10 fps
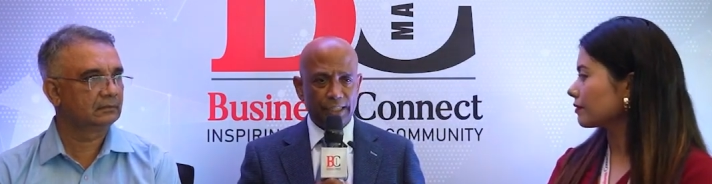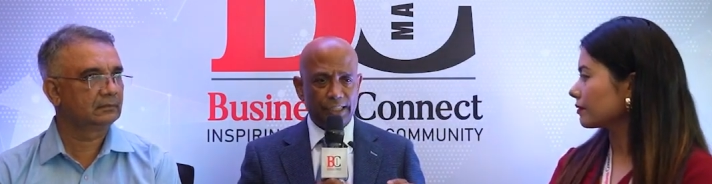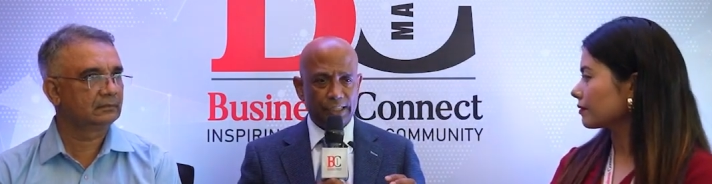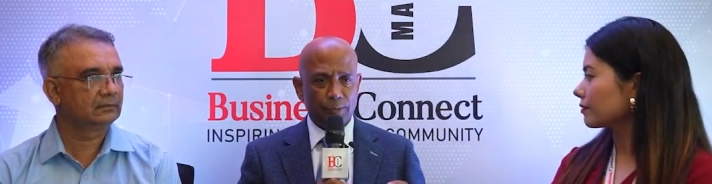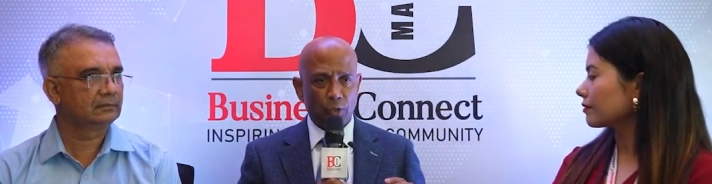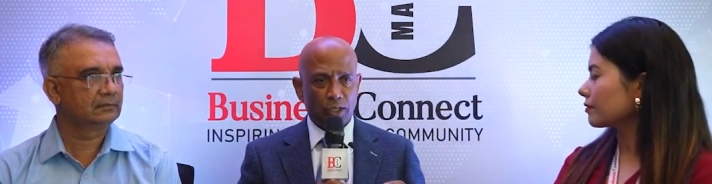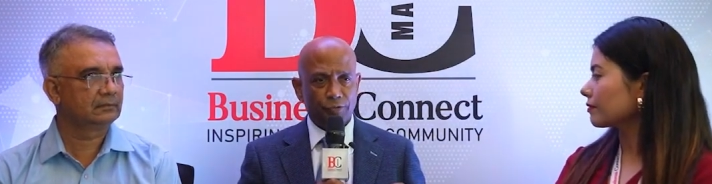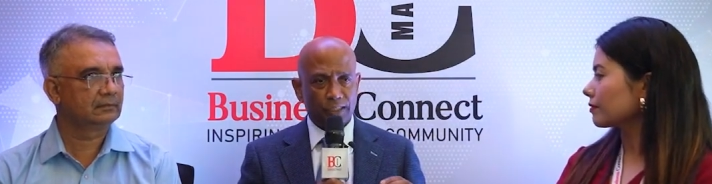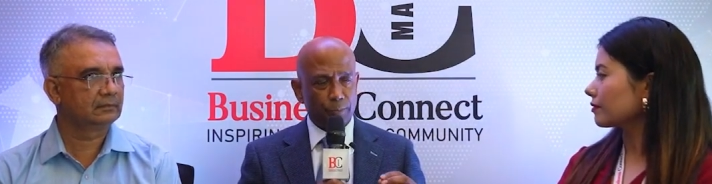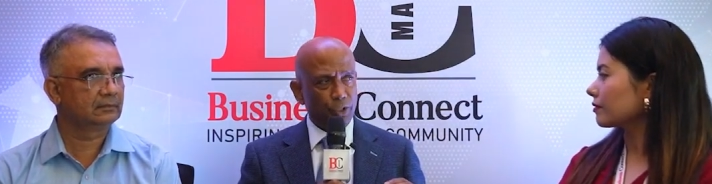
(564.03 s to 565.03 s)
Speaker 1: it is more of
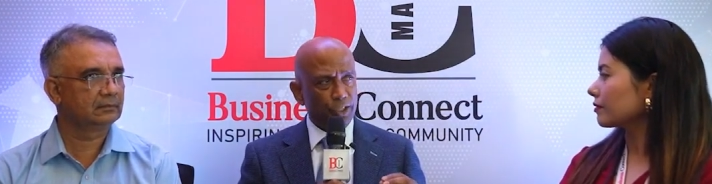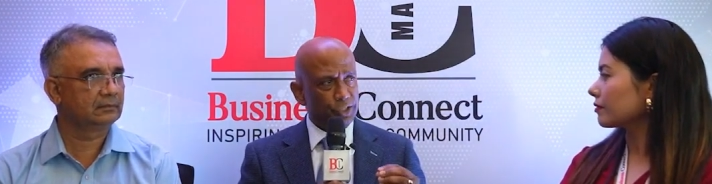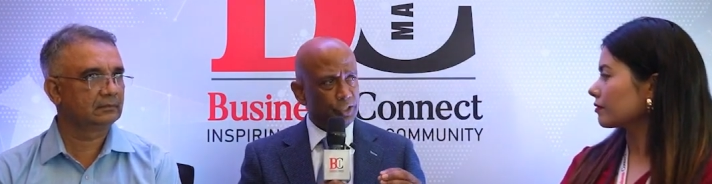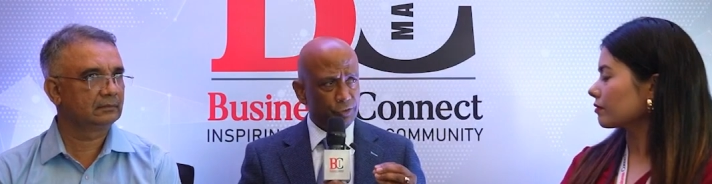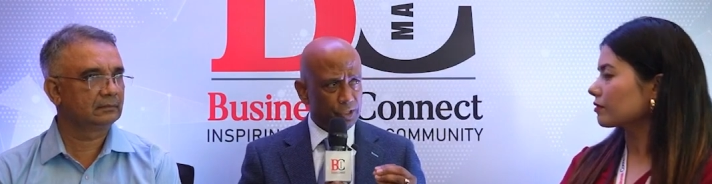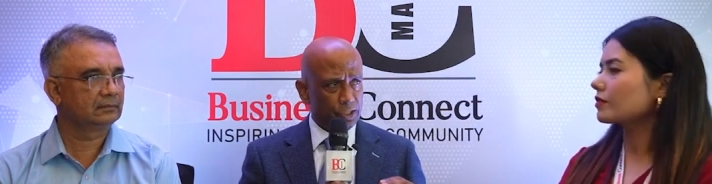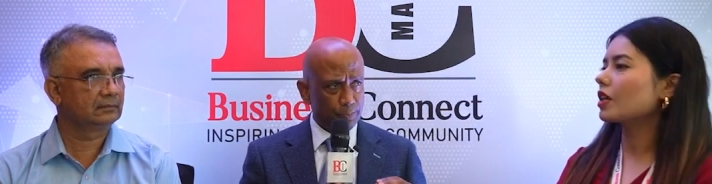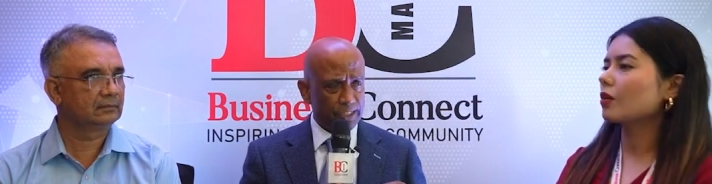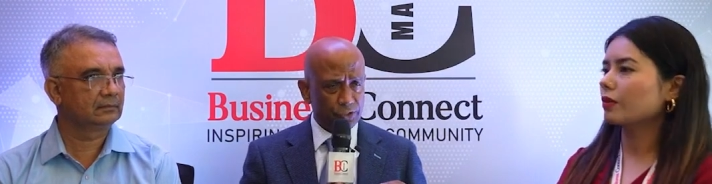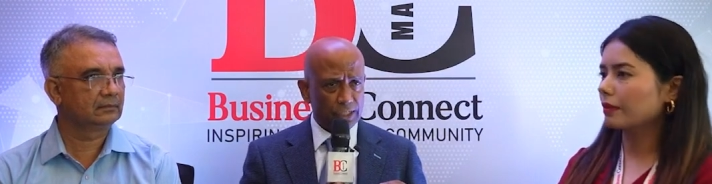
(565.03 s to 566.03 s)
a community services
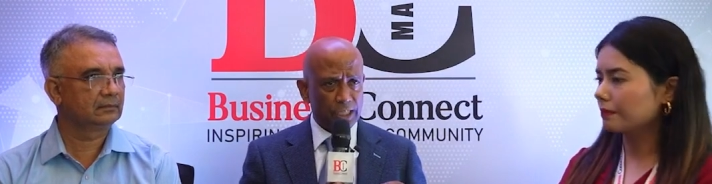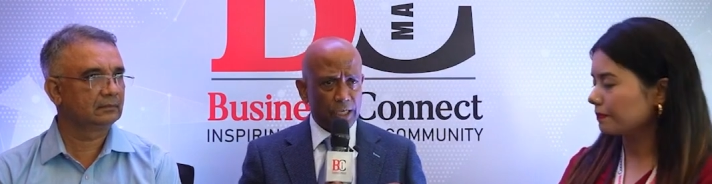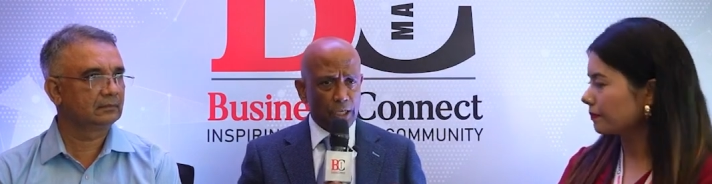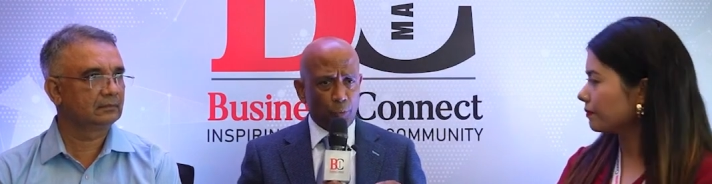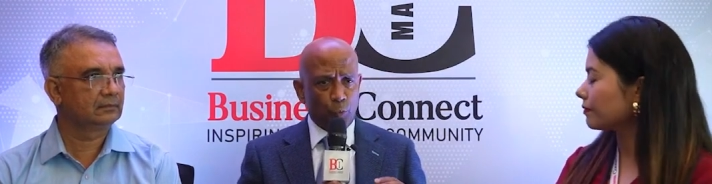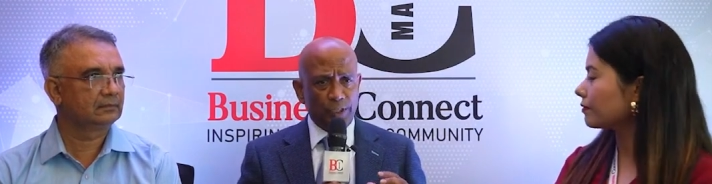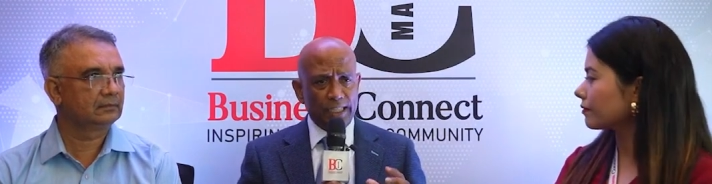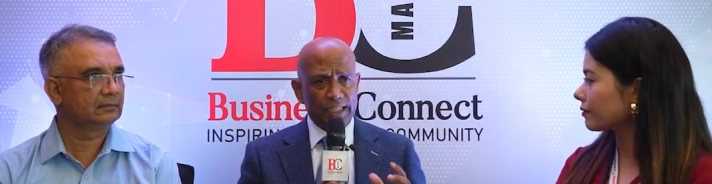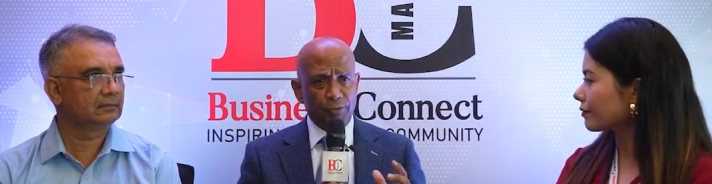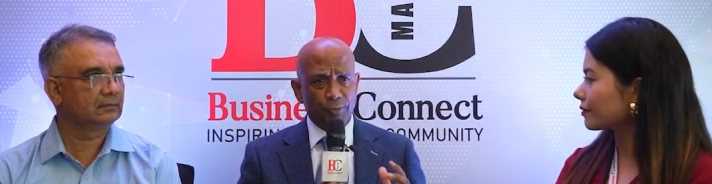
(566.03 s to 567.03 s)
based.
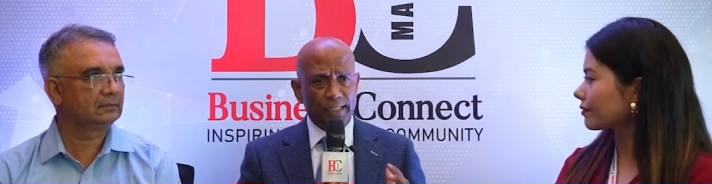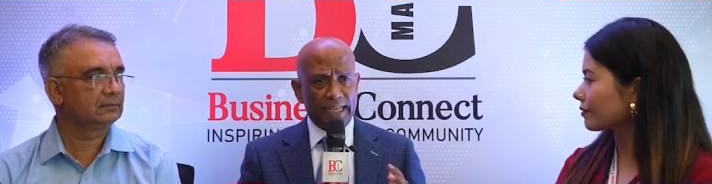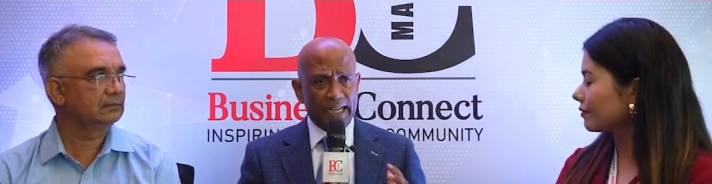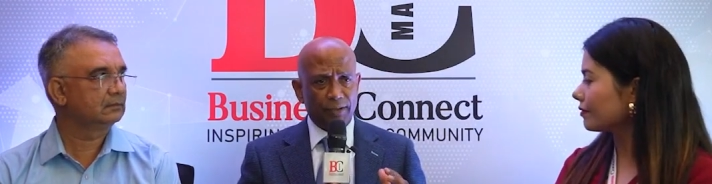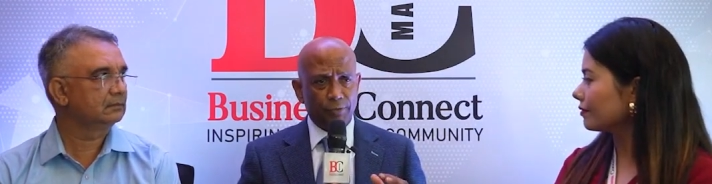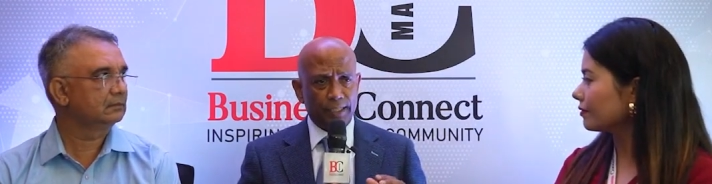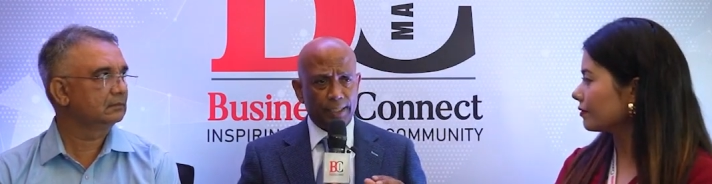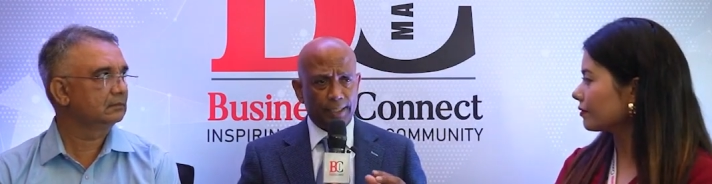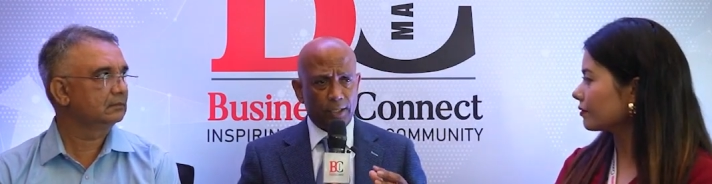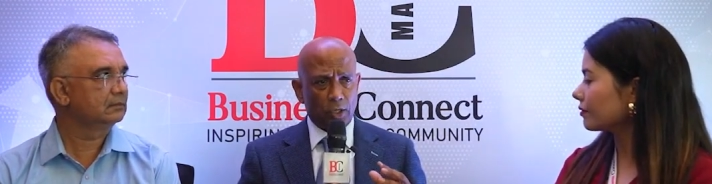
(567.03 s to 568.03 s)
We have
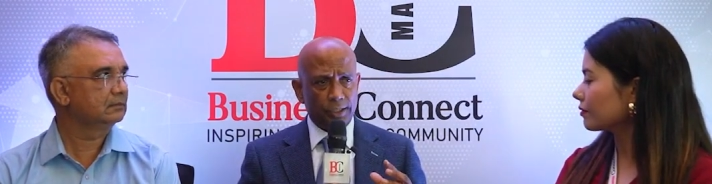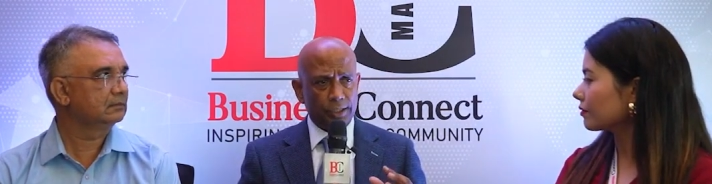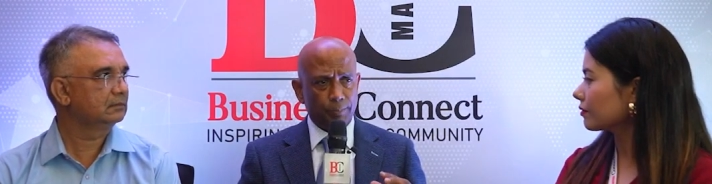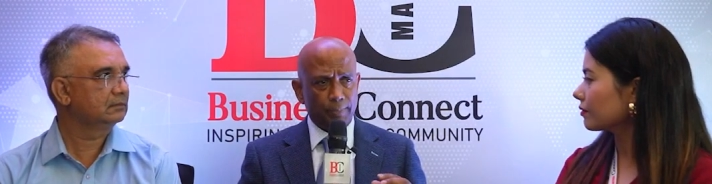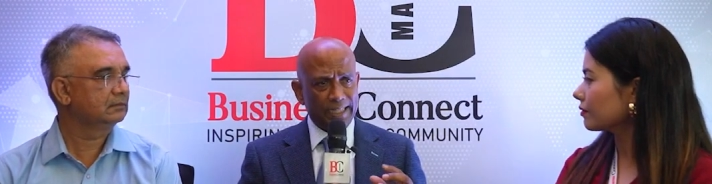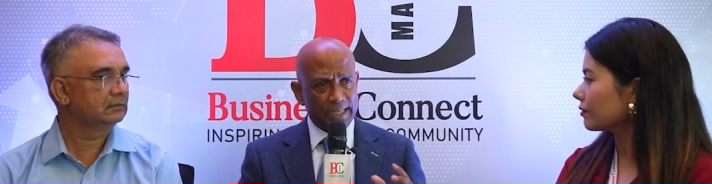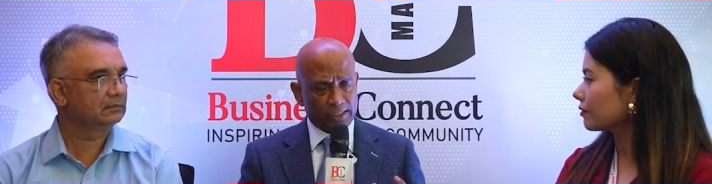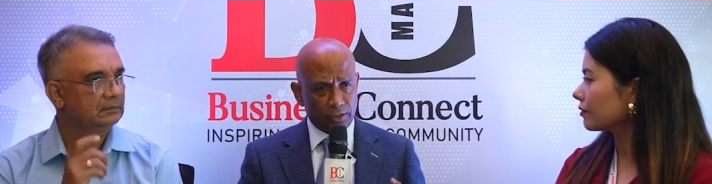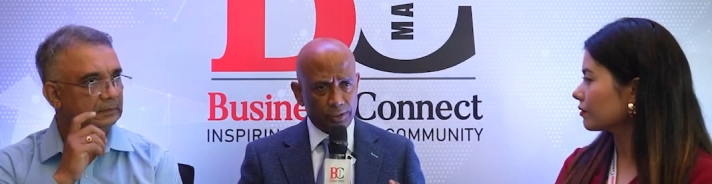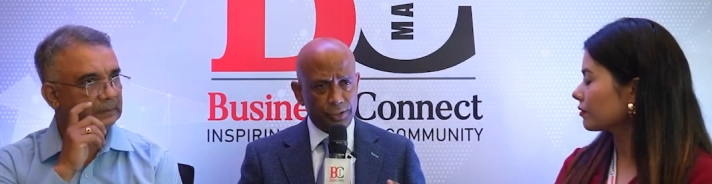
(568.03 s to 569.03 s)
got many
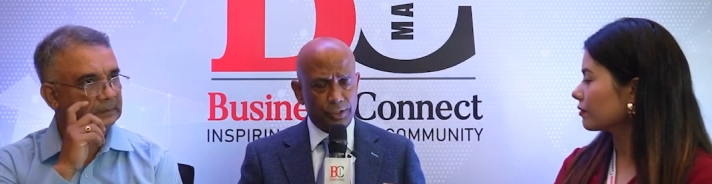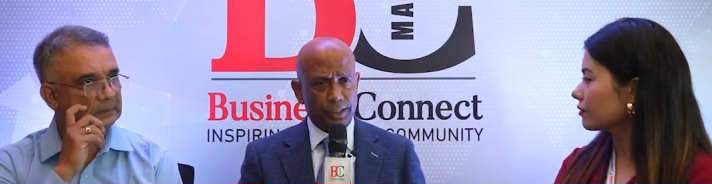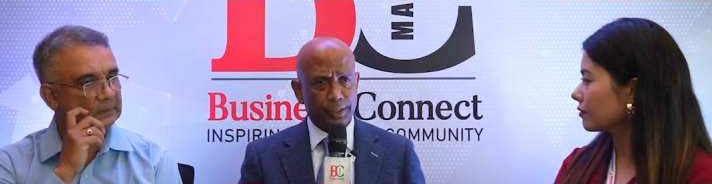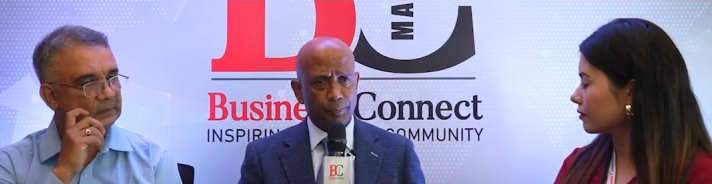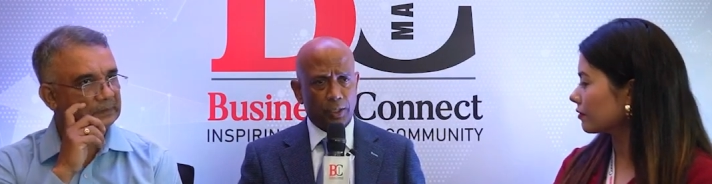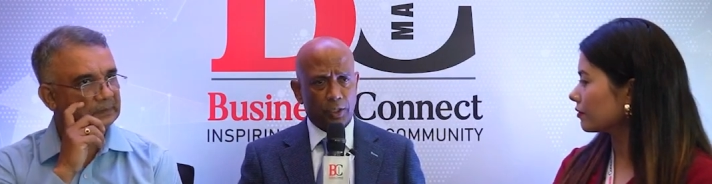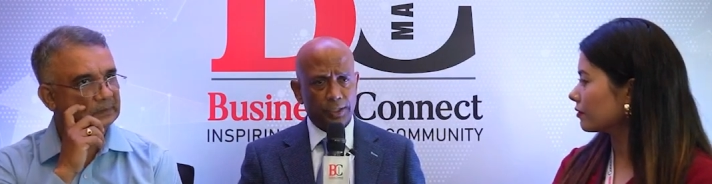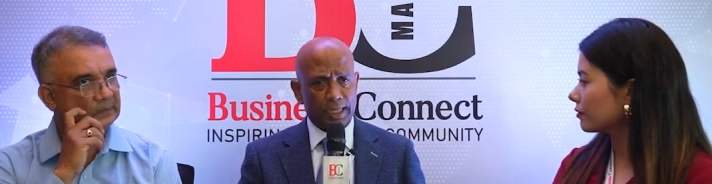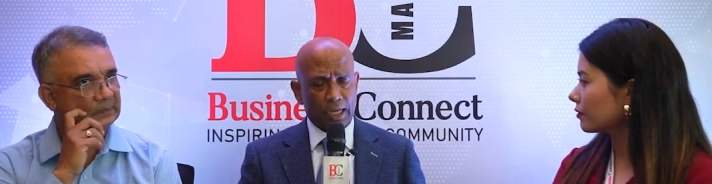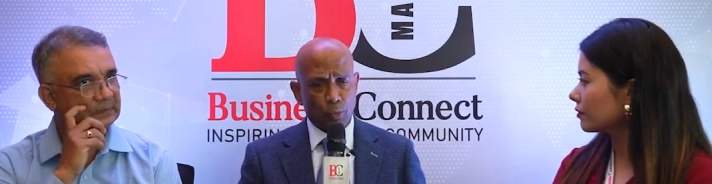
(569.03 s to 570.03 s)
accolades,
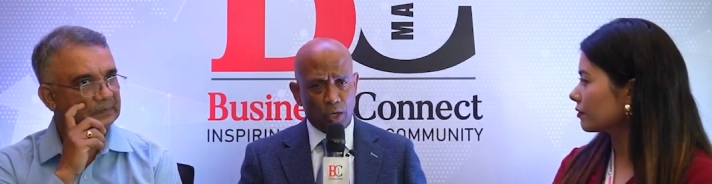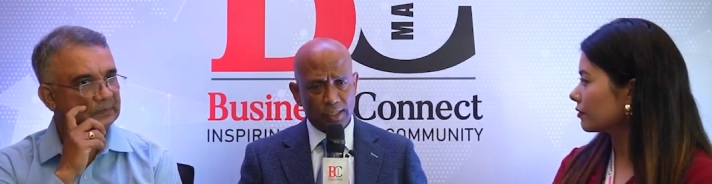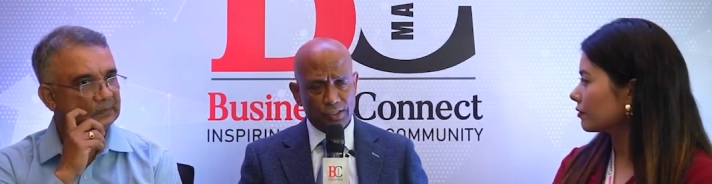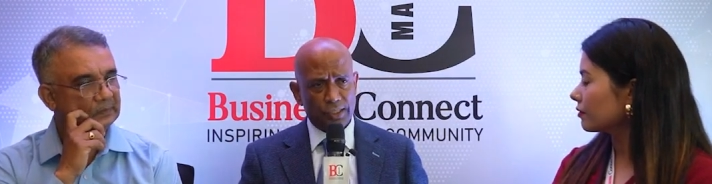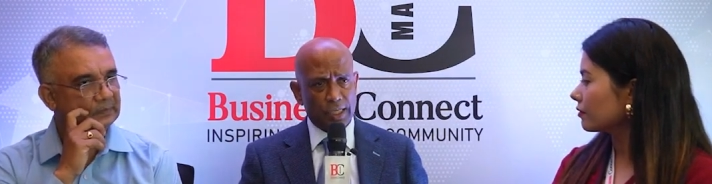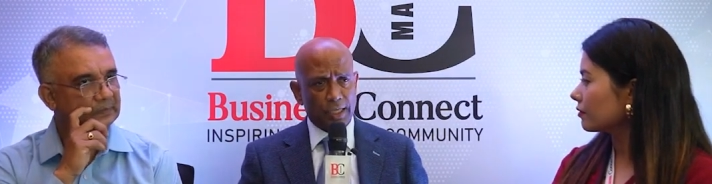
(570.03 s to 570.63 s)
the awards,